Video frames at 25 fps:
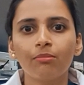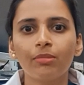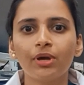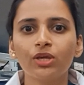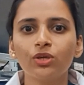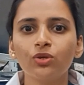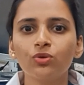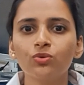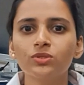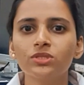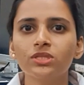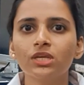
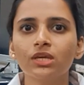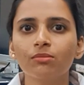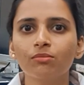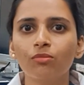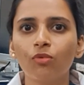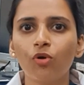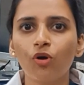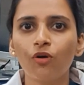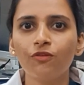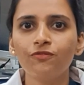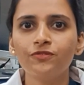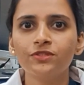By using
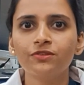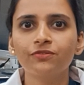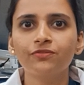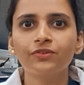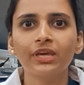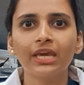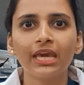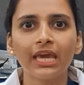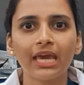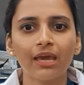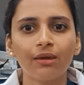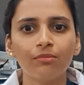M O Fs,
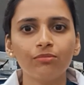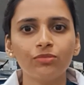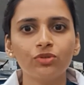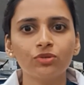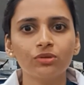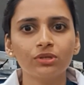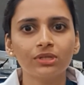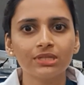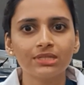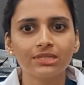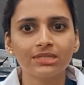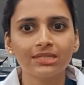we aim
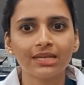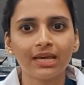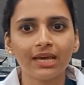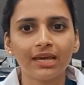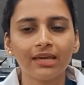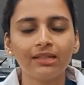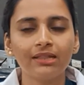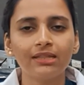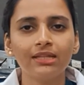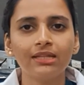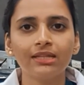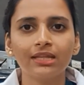to
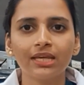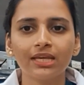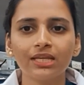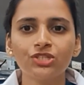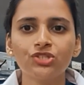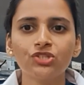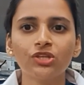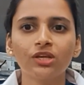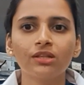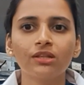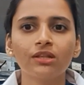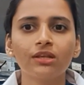design the
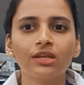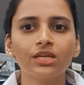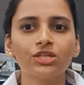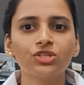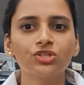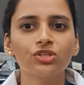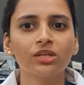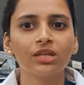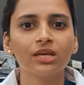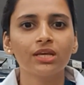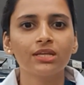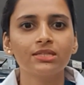next
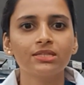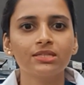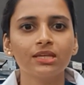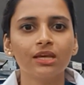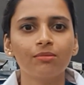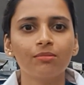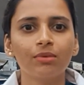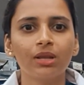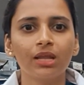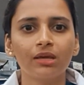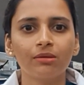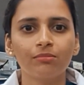generation
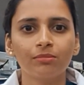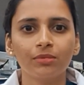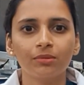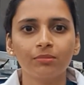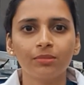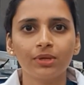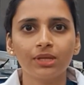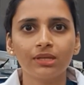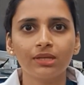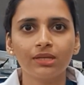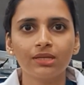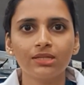enzyme-like
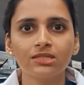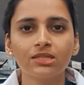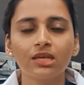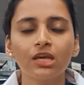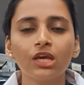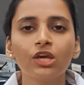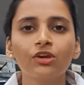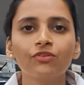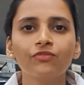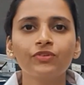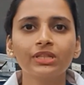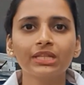mimetics
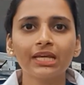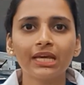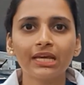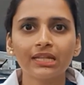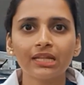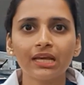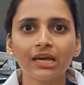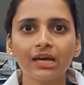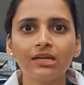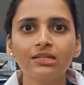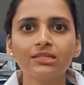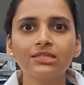with
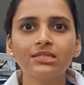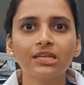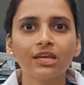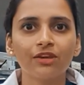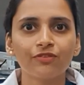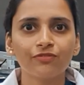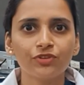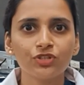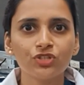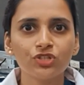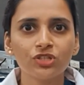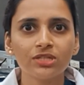enhanced
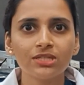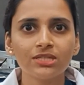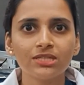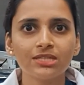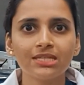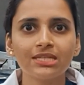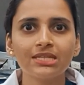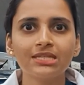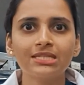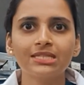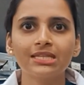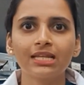
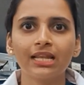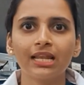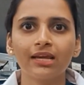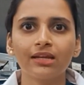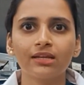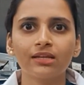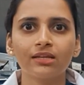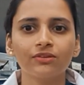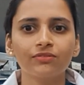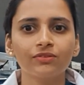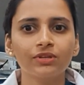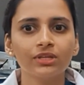efficiency,
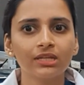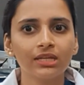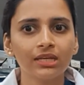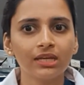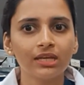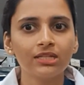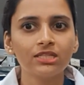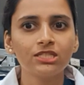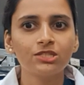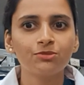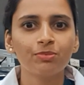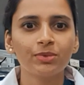selectivity
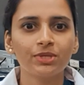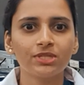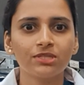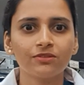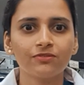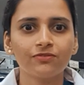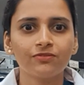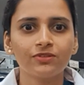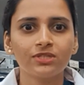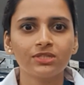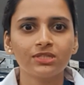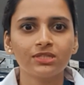and
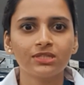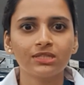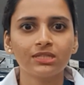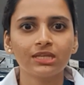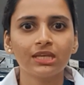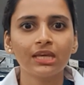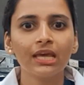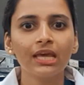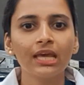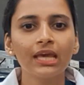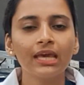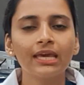
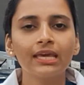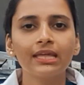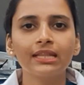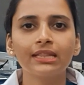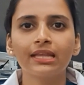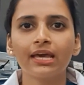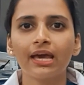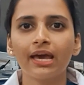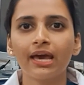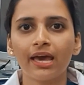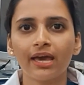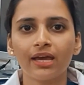specificity in
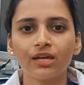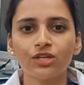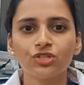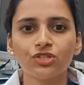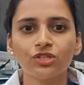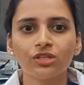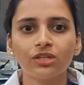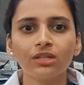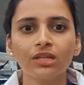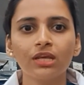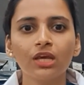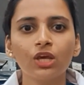their
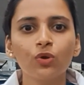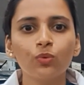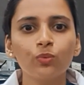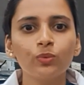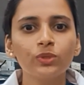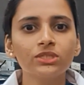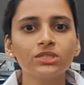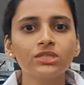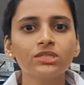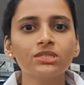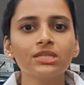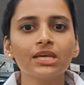action,
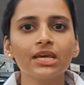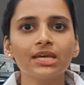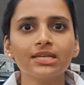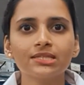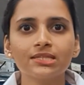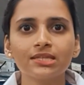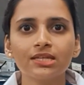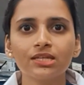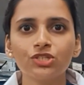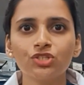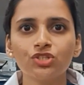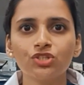which is
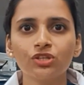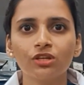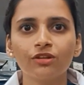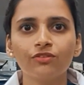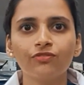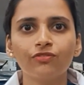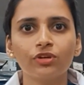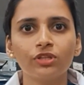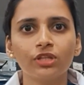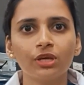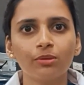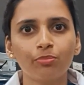
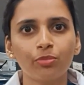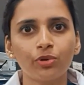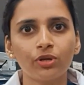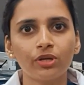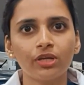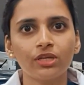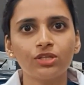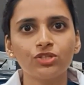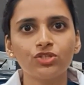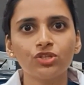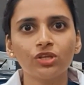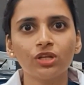essential for their
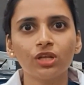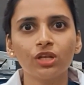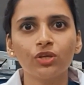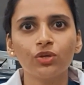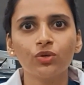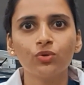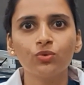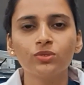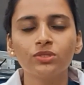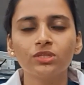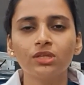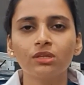potential
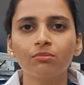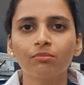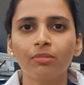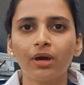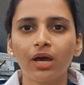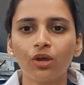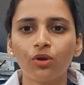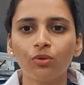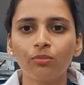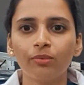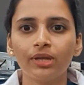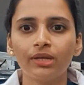use in
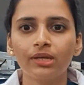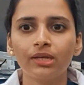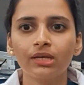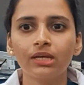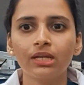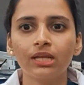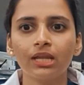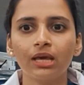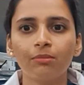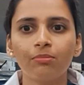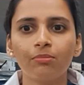biomedical